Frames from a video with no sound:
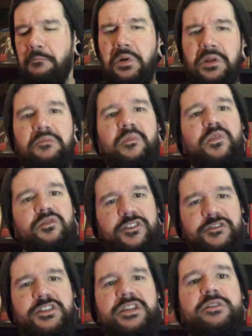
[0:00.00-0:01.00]
but
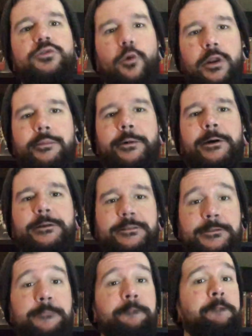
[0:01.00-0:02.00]
15, 20
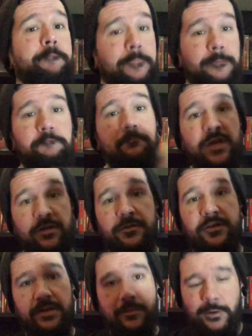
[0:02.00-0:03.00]
bucks,
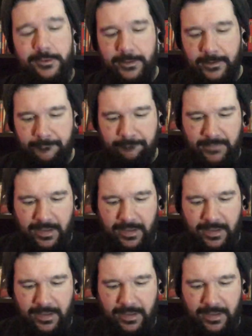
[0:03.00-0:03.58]
definitely worth it.